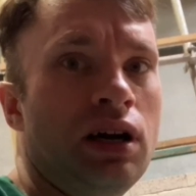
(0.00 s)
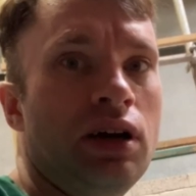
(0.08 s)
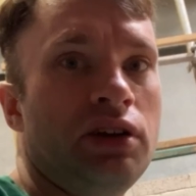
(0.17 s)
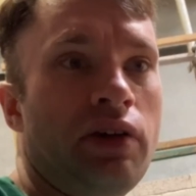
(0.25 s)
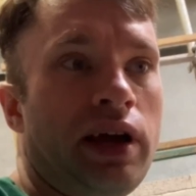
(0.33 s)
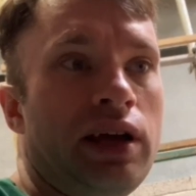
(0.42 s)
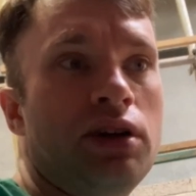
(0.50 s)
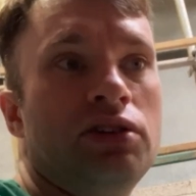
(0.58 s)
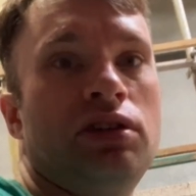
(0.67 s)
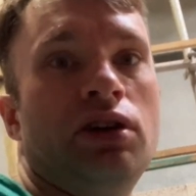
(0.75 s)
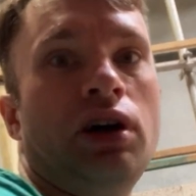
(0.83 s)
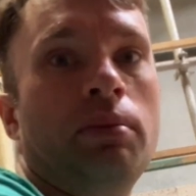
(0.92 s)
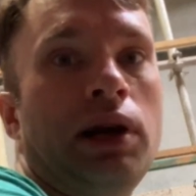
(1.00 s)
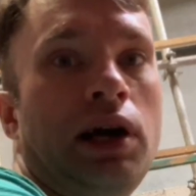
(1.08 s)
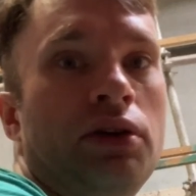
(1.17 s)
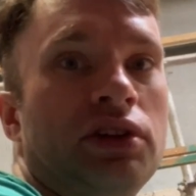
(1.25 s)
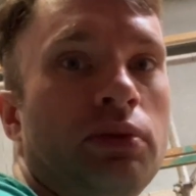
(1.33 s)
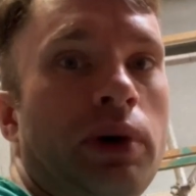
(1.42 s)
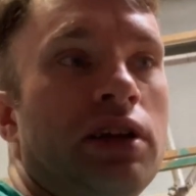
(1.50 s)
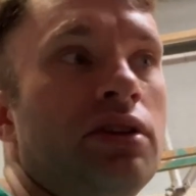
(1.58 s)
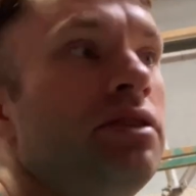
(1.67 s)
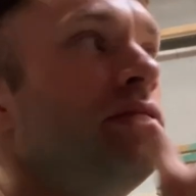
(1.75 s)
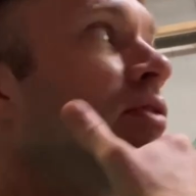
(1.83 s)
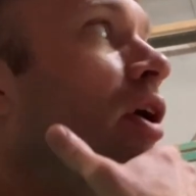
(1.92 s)
so that it looks good up close as well
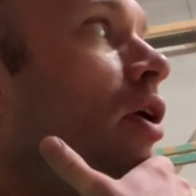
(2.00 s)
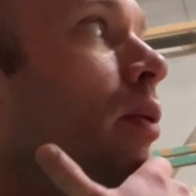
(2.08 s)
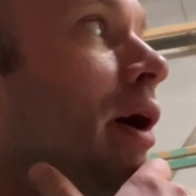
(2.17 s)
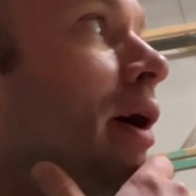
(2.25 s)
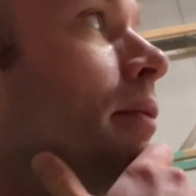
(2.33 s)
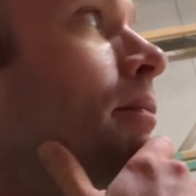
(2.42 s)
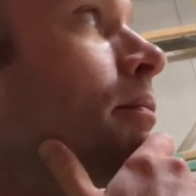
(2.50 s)
as far away.